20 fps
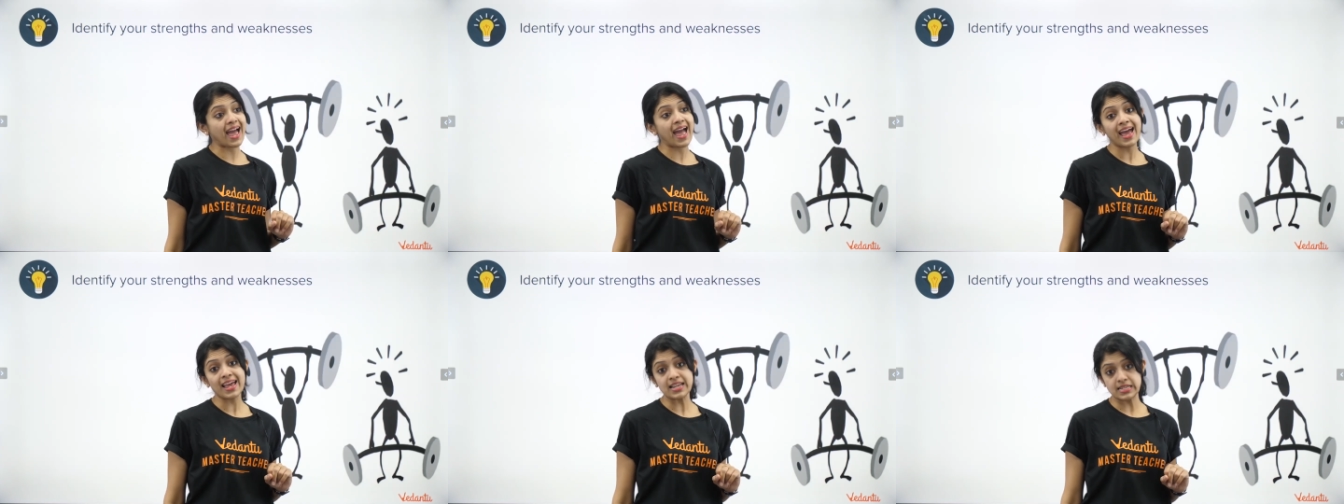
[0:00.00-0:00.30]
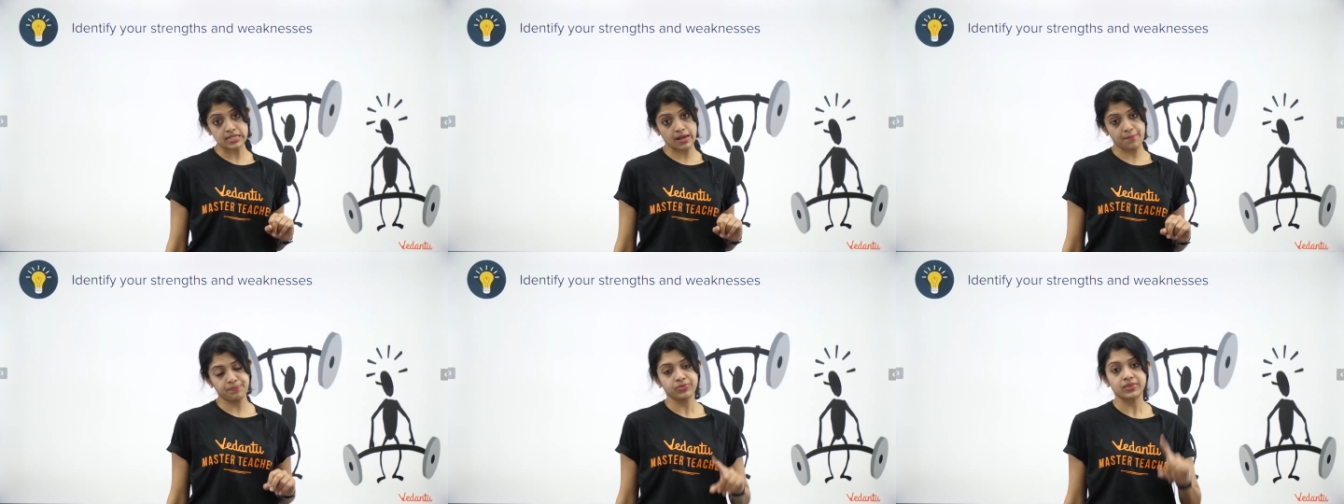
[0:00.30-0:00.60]

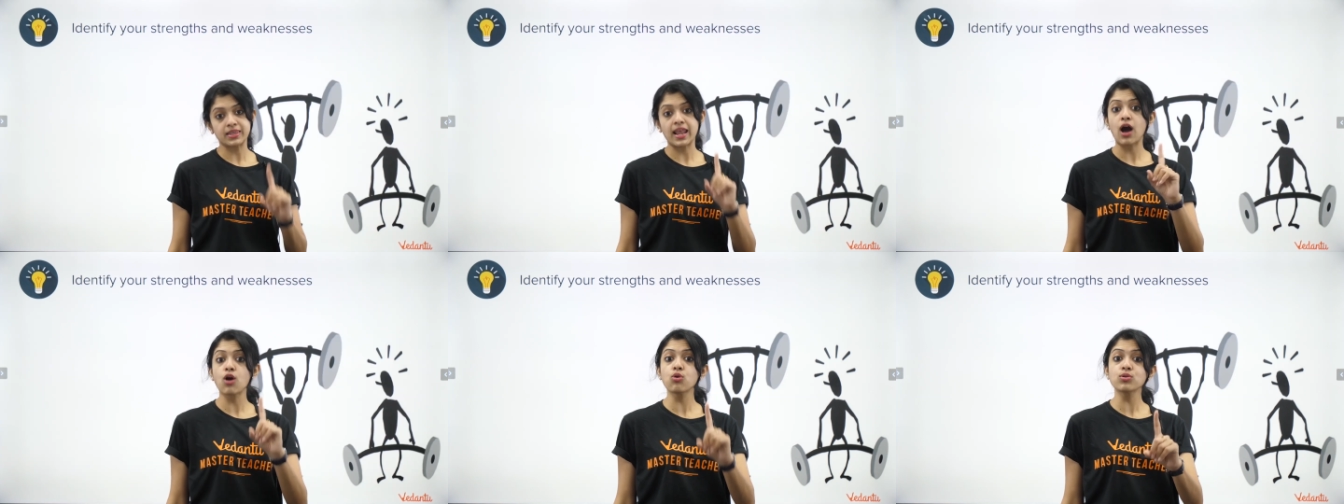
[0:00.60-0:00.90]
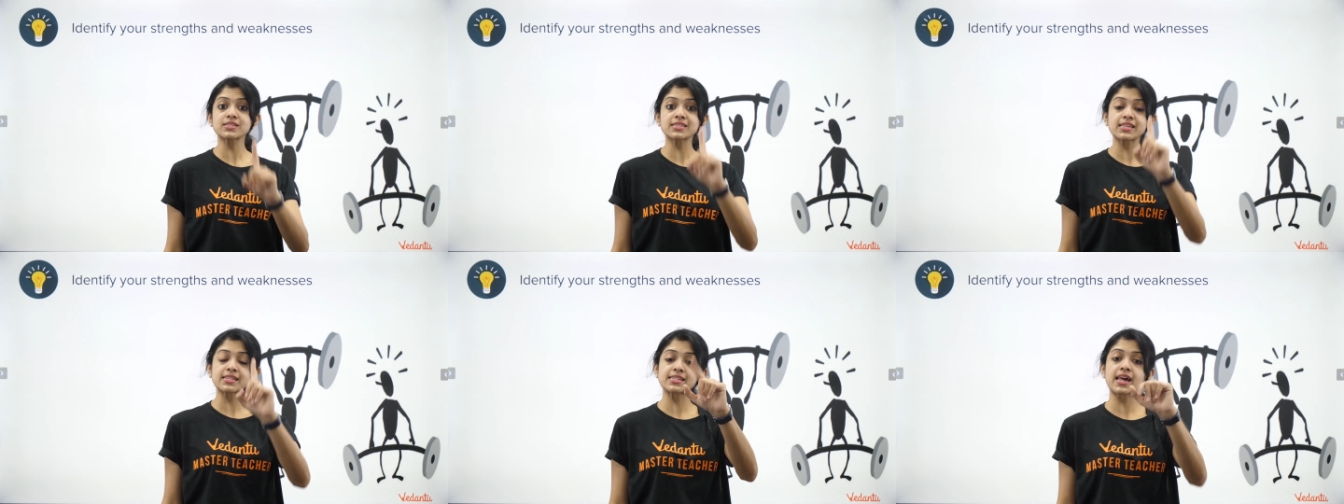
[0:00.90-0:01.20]
And now
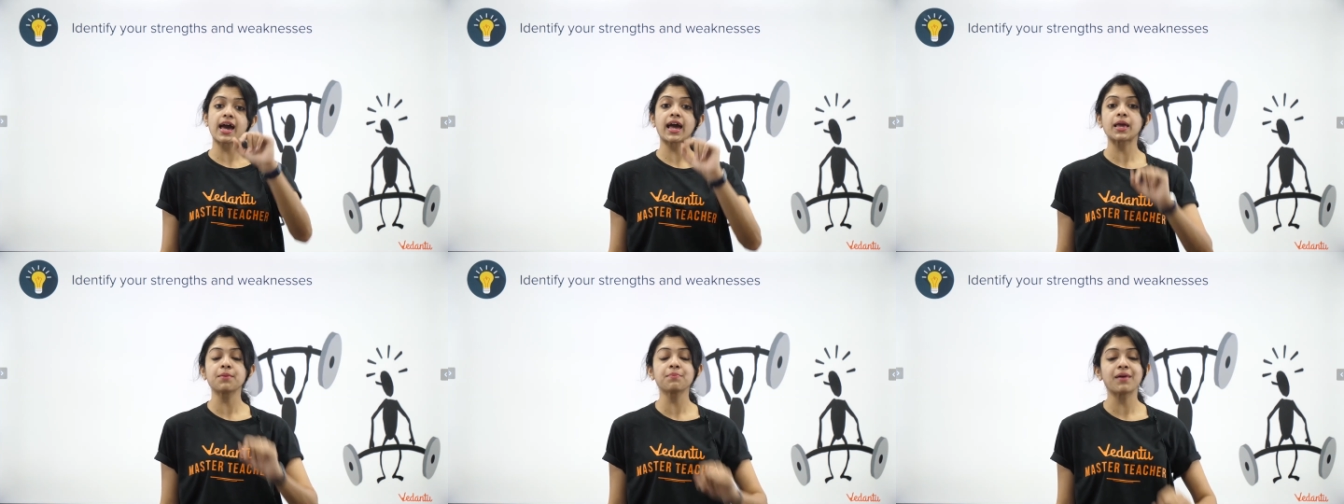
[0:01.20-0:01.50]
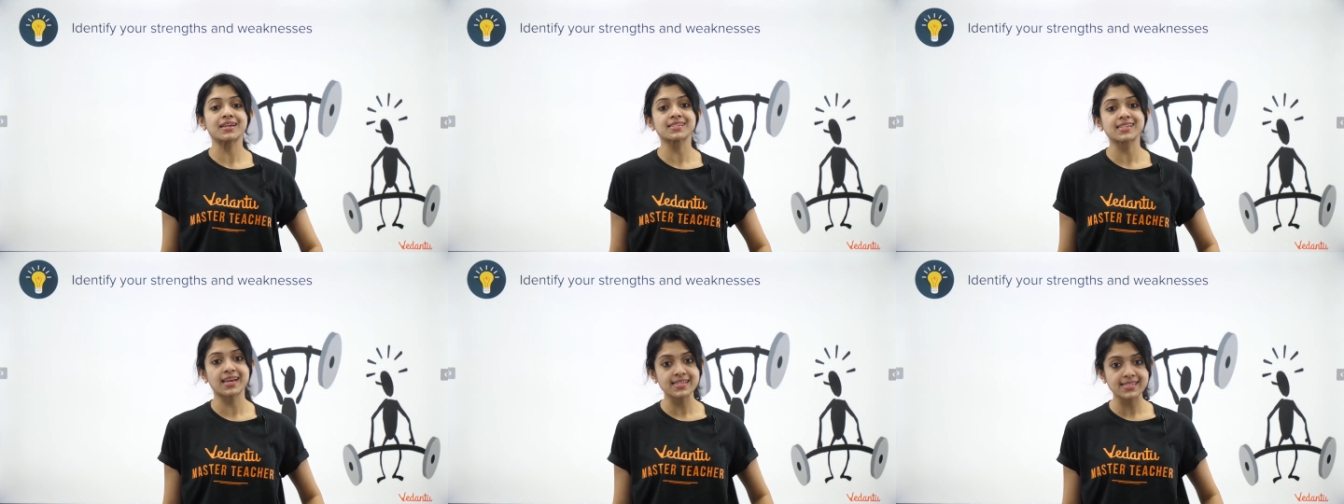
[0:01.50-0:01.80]
is the time,
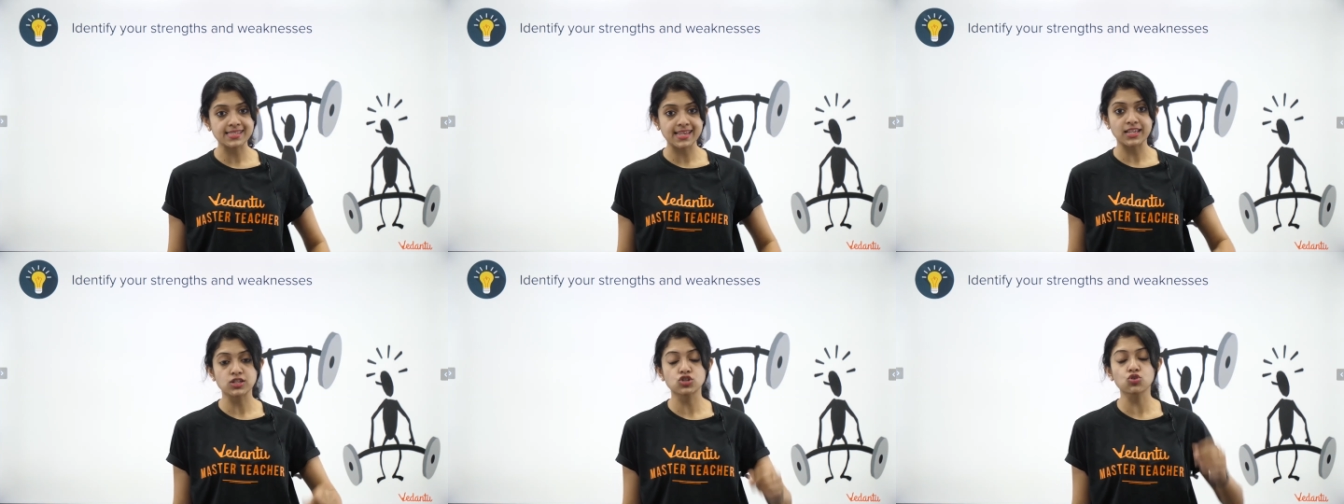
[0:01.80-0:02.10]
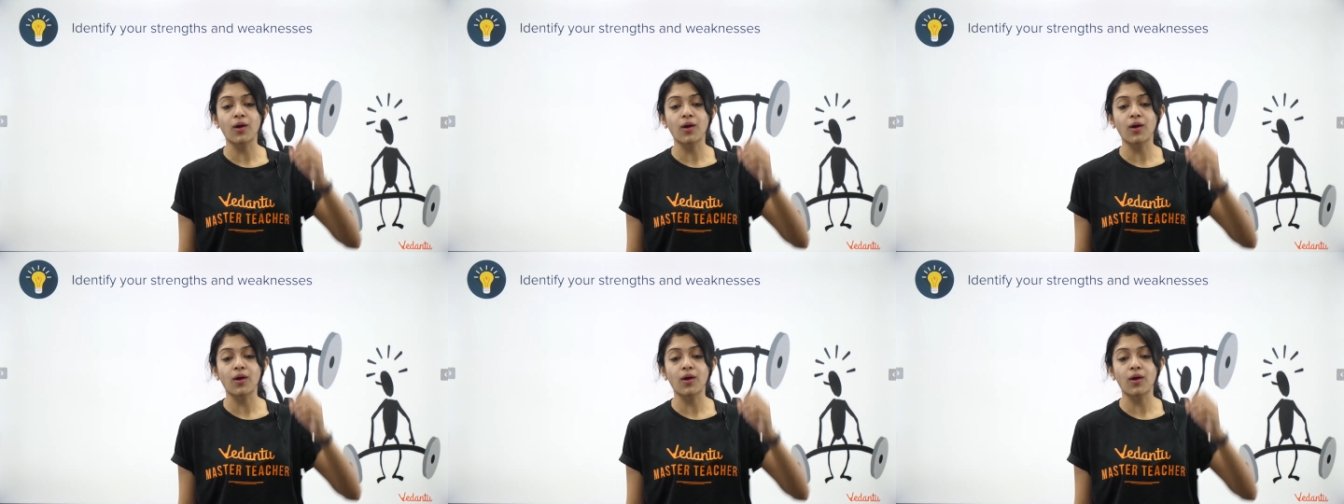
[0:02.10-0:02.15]
as I said,